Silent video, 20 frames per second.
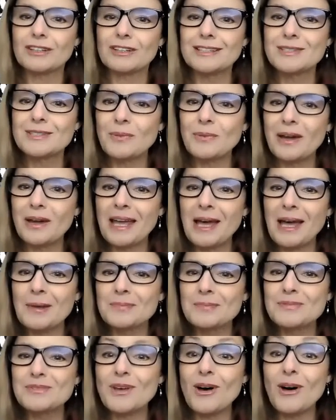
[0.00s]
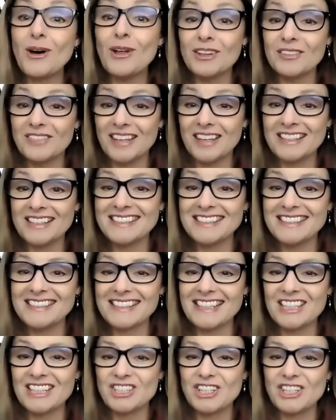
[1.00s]
is what helps all of us
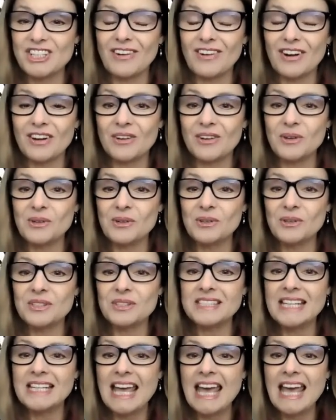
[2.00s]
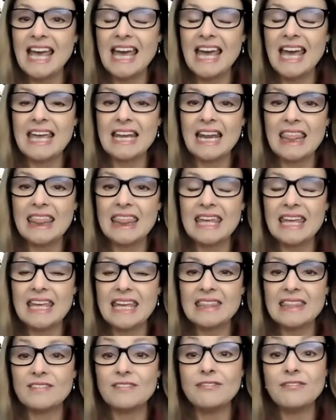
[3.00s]
achieve our goals. And I think
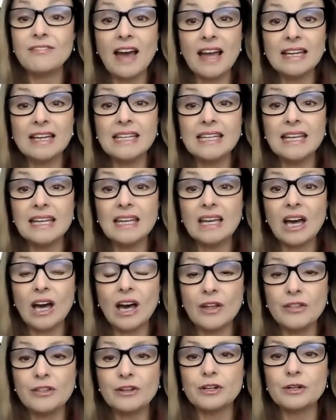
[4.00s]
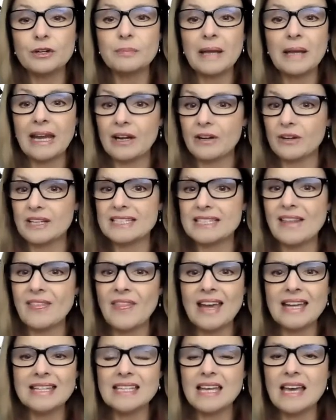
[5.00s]
that finding other parents at
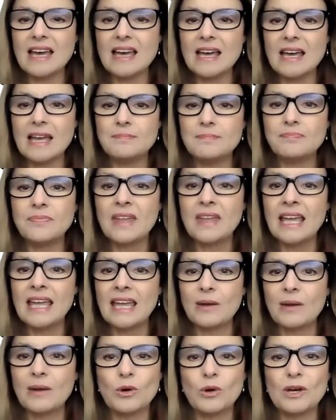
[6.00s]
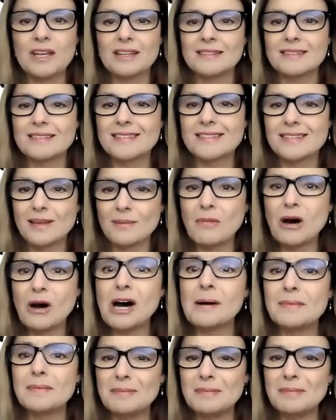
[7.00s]
that time, it was the
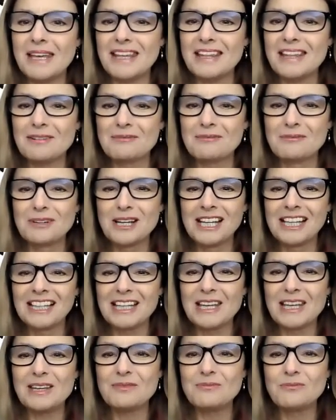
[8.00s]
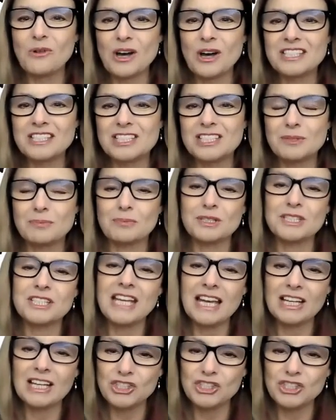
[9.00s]
mom and me that really wanted to
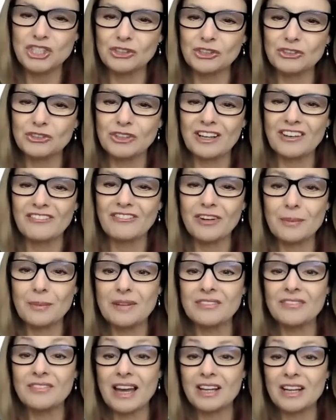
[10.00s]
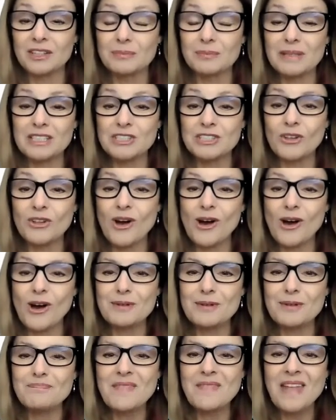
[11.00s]
protect children from environmental
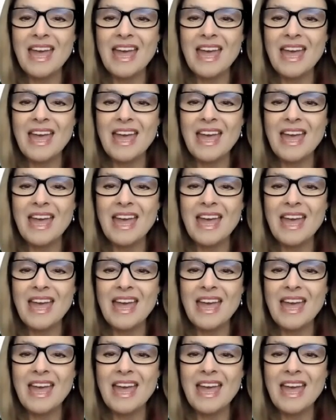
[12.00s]
harm.